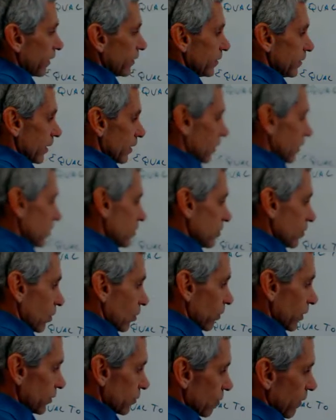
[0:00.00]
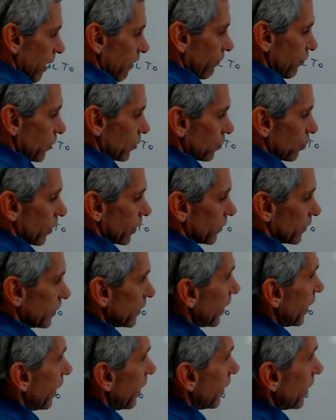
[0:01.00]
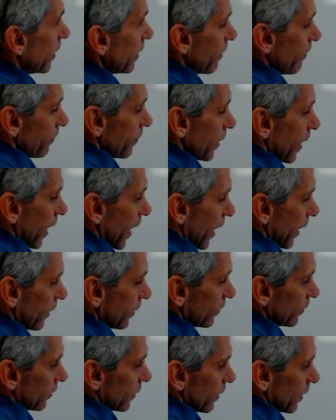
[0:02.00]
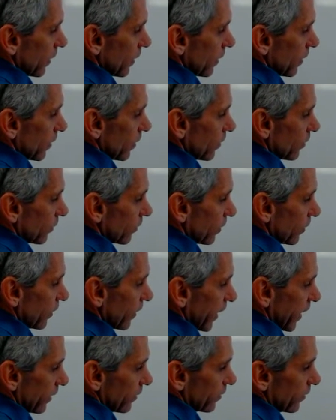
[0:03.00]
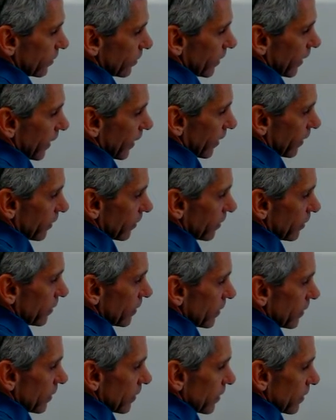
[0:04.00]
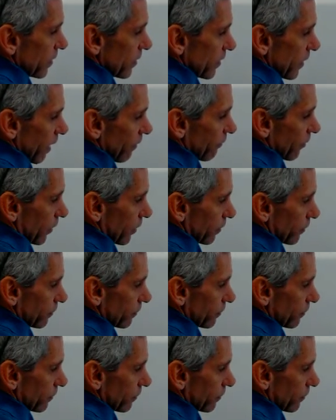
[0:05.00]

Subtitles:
had said this, though? Let's graph this one. Say x is less than 7.